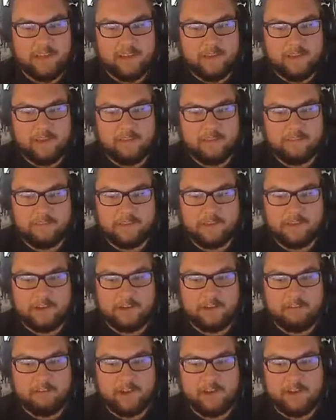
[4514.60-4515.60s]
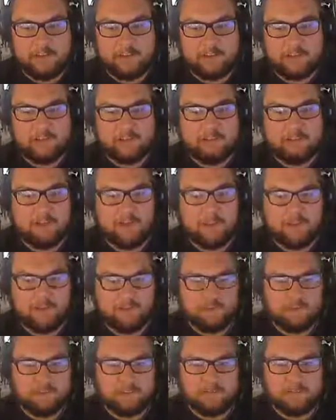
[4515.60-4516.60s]
of Terry Pratchett's
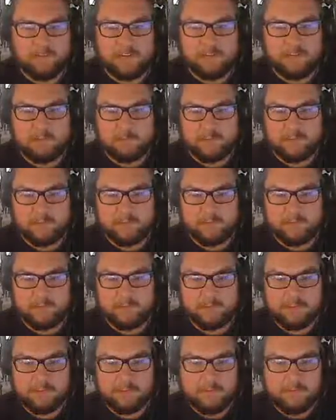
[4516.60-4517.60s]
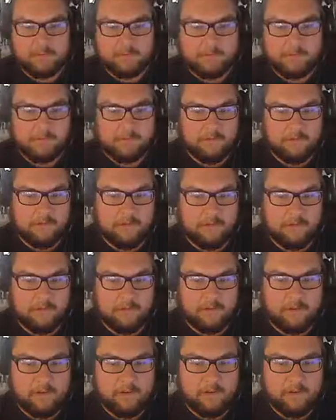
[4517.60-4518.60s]
Monstrous Regiment, if you ever
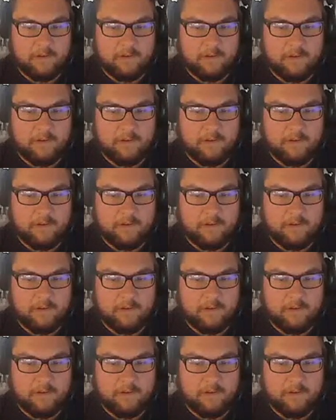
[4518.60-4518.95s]
read that.